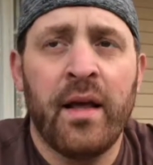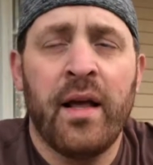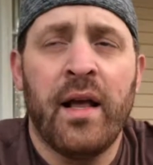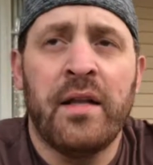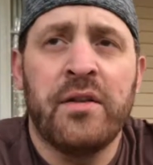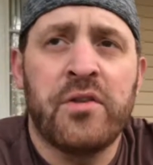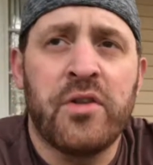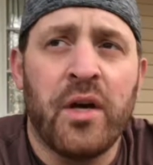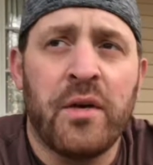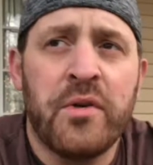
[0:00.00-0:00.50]

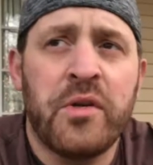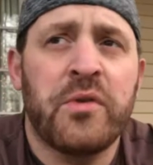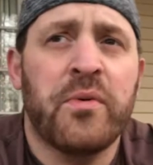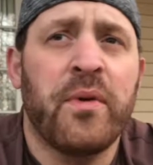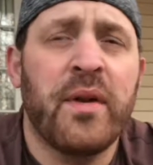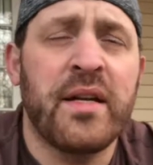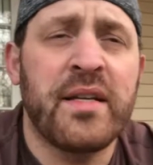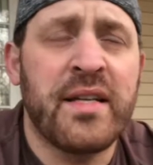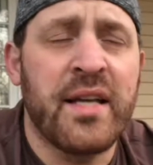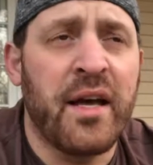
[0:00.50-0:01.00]
And so I just
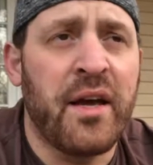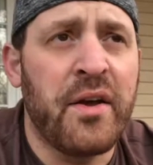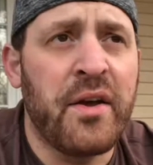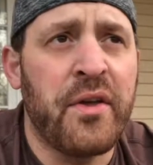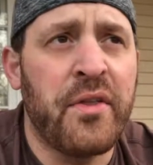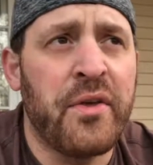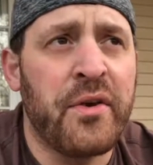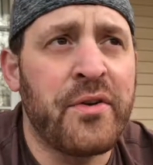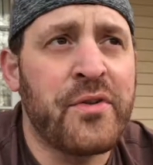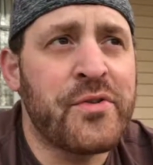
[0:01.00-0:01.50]
want to tell you,
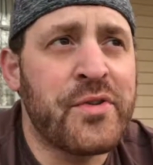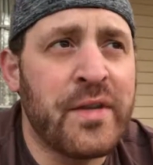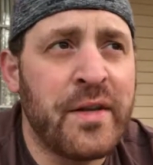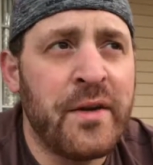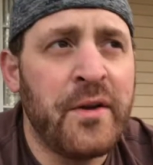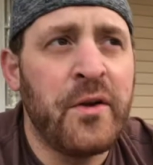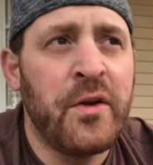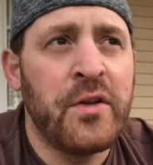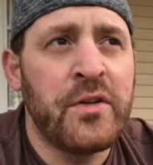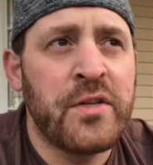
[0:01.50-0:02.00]
there's
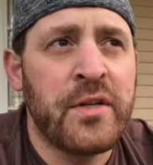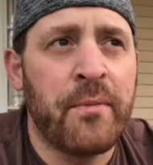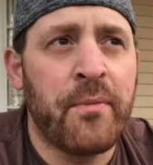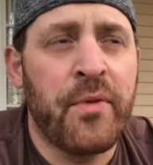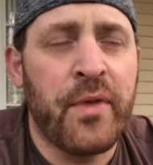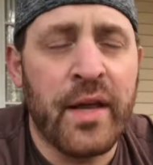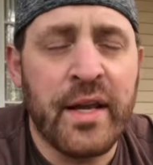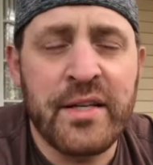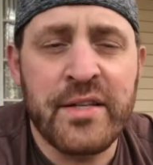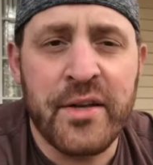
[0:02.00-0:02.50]
some things